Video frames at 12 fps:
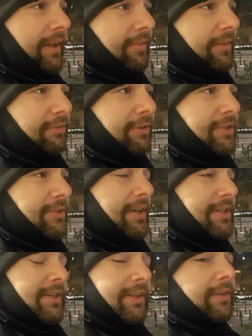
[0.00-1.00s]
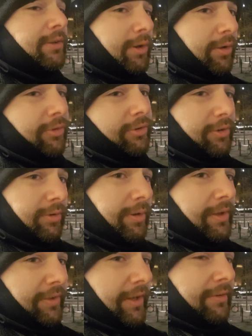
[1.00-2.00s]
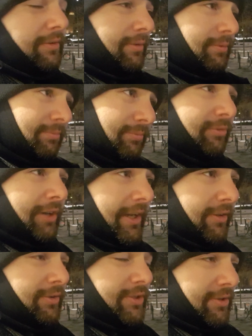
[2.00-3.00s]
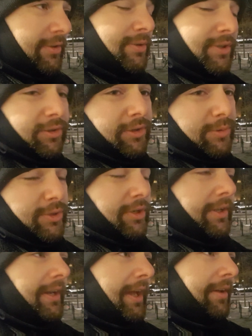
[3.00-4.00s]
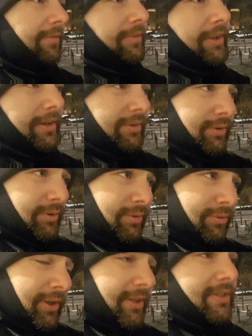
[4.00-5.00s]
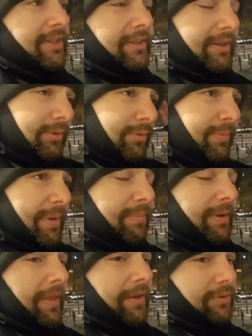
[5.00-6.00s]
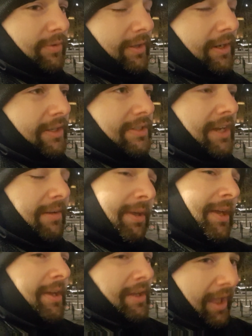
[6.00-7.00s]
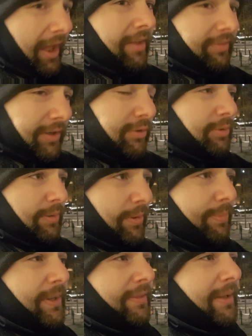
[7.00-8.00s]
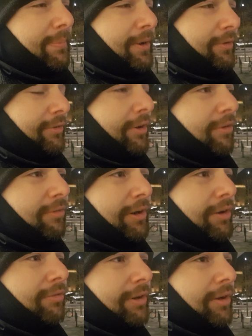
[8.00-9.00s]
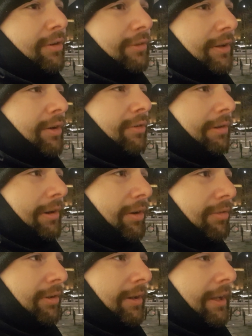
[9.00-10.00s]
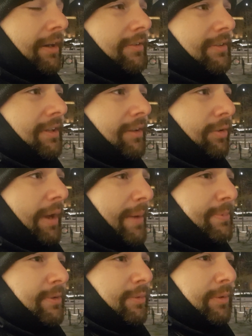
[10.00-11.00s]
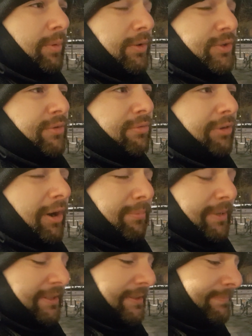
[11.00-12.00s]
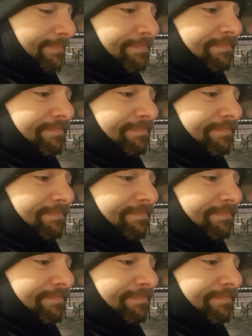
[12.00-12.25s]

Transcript: And the frustration that you go through, and then you find your solution usually, and then you fix it, and you remember that to the next time, and then you repeat that process over and over and over and over and over again until you absolutely want to vomit.